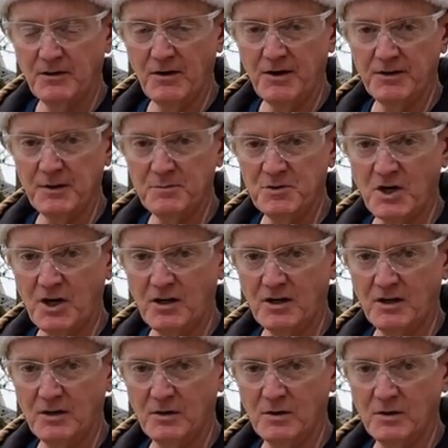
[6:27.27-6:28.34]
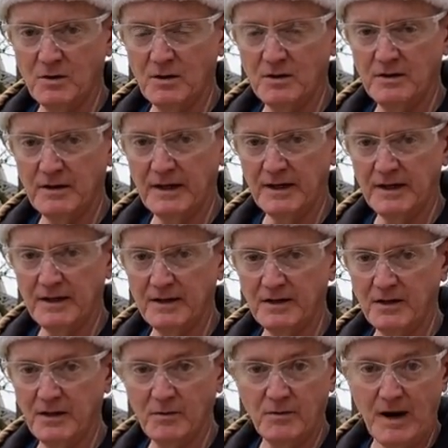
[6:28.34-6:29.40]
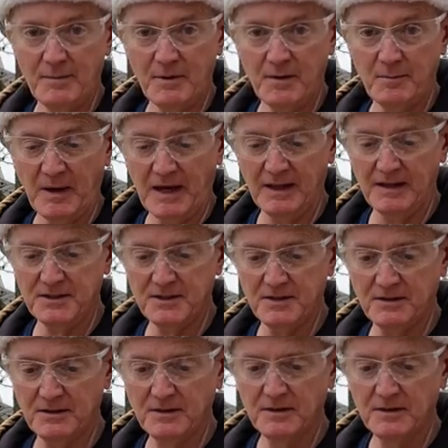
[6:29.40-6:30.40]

ground up charcoal and rabbit pellets.